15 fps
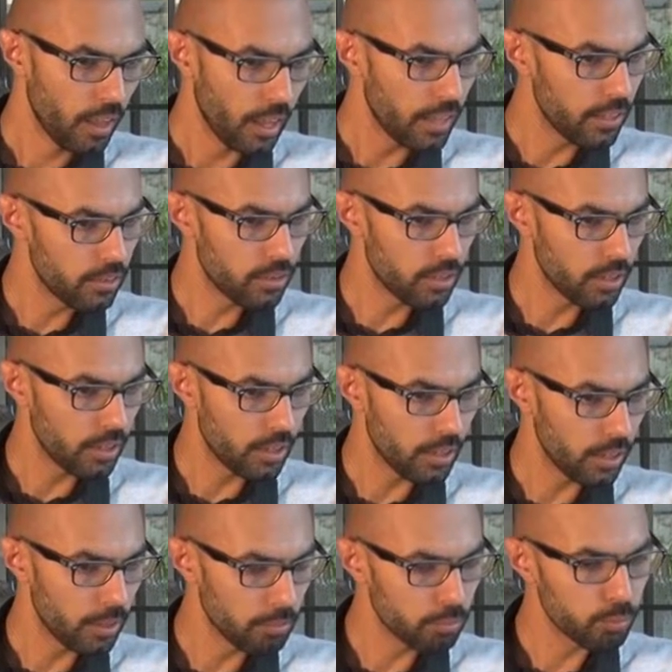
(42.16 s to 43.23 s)
And
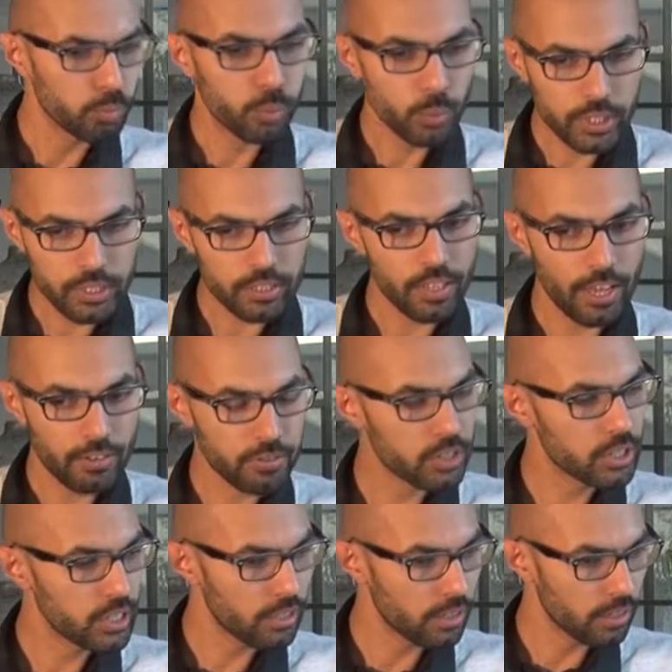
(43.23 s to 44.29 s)
we did have
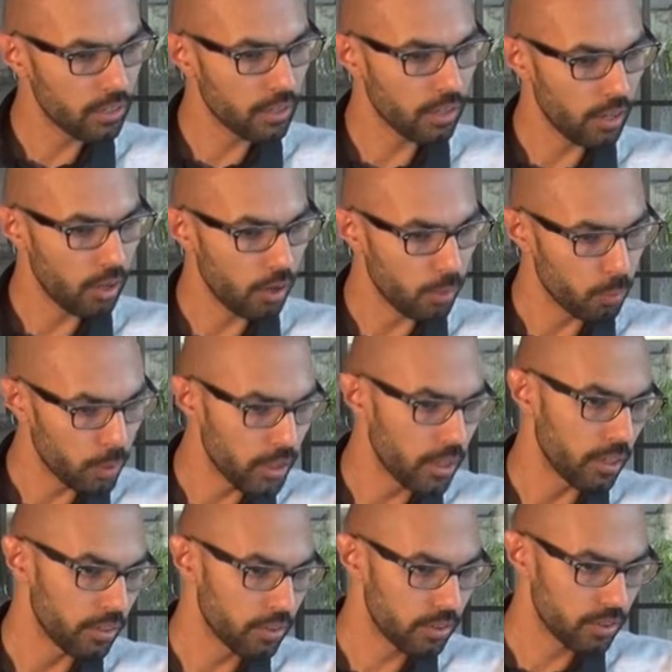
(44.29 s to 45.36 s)
Sina with
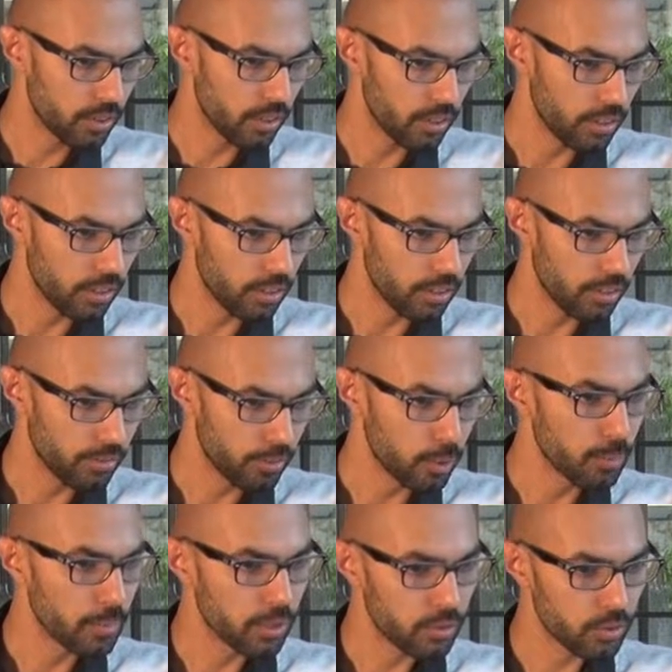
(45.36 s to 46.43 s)
us a
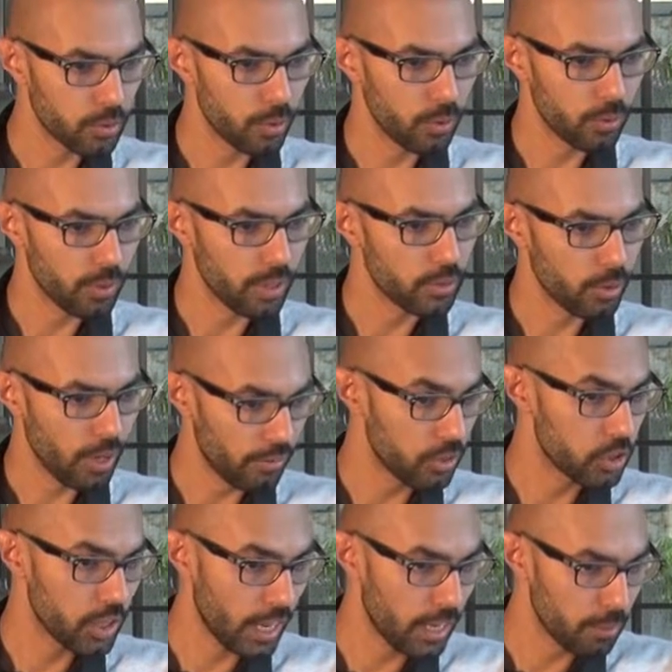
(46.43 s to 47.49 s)
few months ago to have a
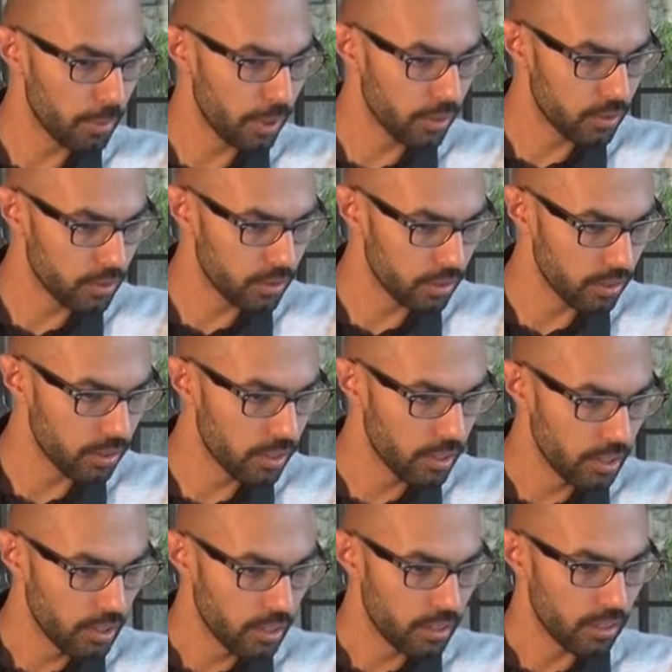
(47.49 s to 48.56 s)
chat about
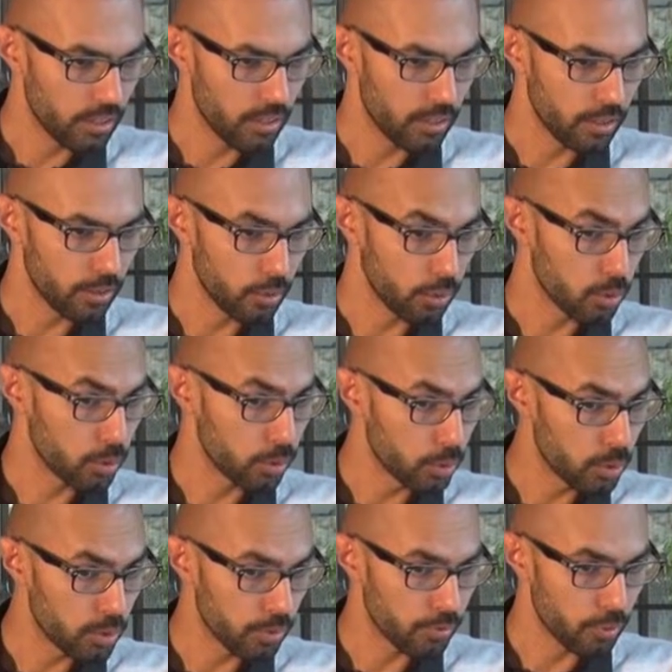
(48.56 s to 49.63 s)
your
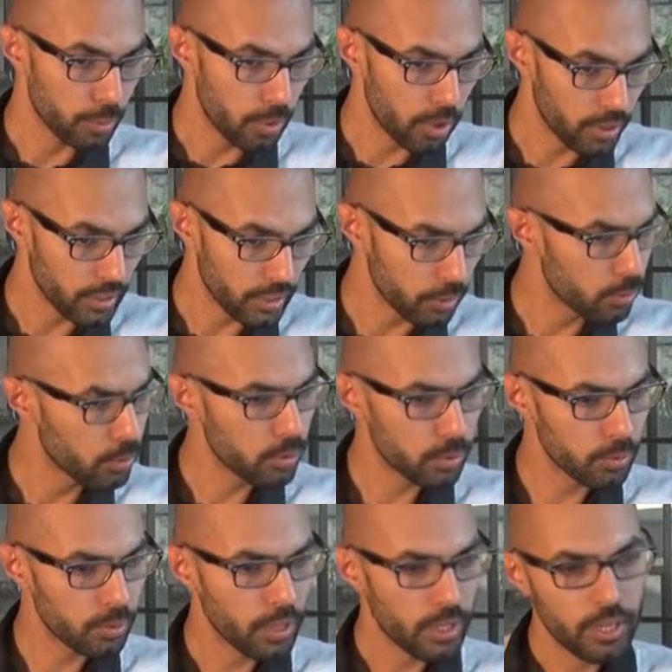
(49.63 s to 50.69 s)
solutions for parking. Could
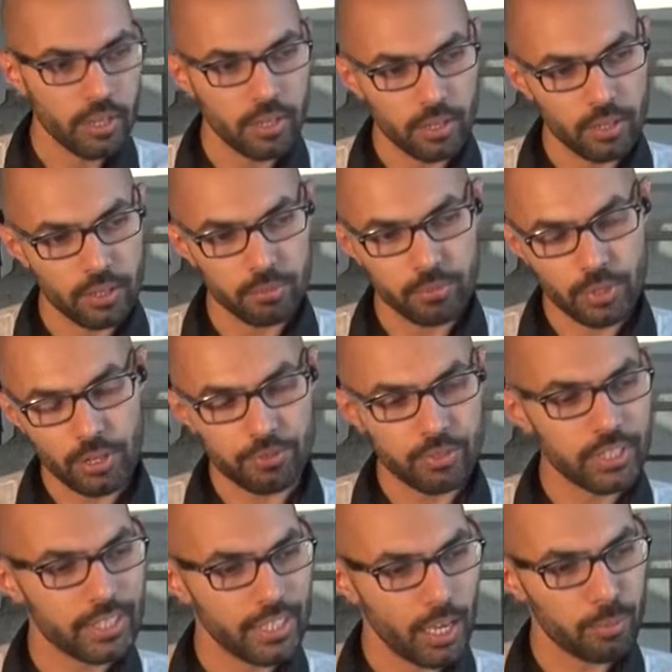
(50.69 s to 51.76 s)
you
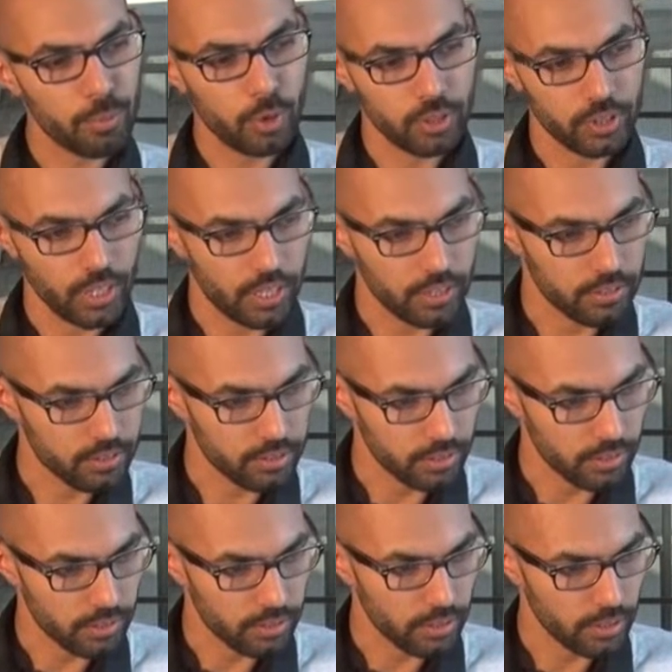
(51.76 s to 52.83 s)
recap on that?
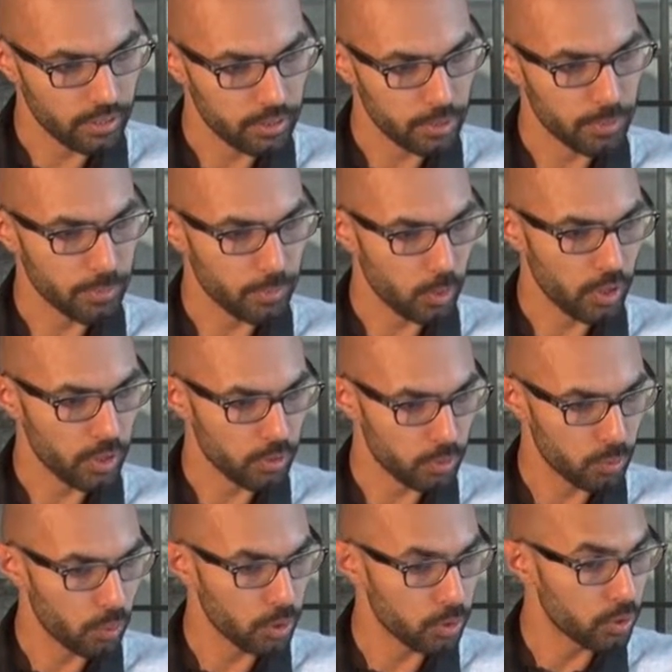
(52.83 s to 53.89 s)
Tell us a bit more as
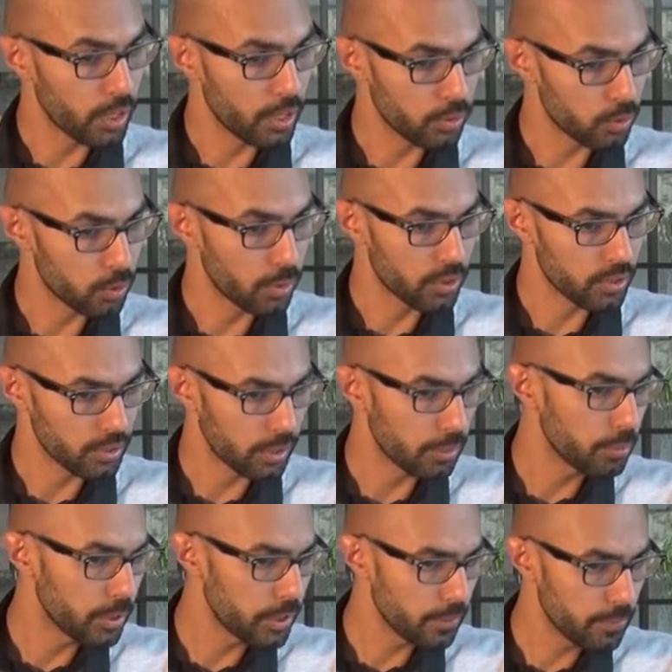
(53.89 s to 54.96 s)
to what you guys do as a
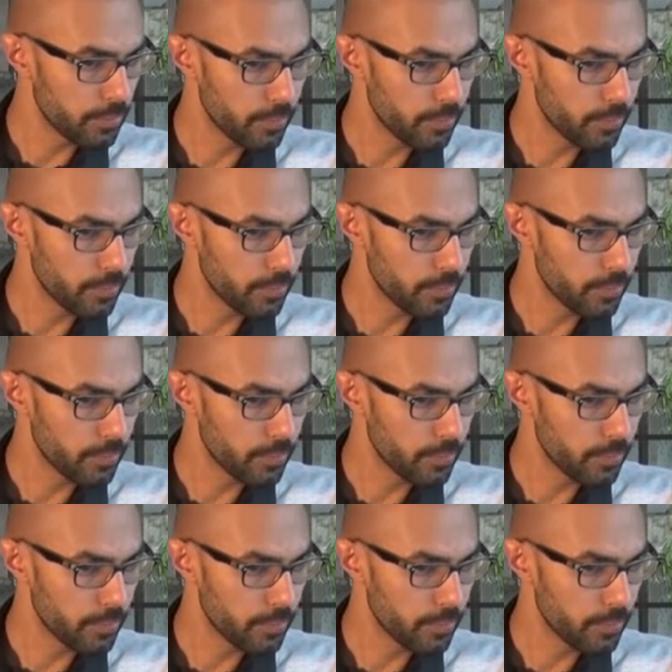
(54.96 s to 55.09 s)
company?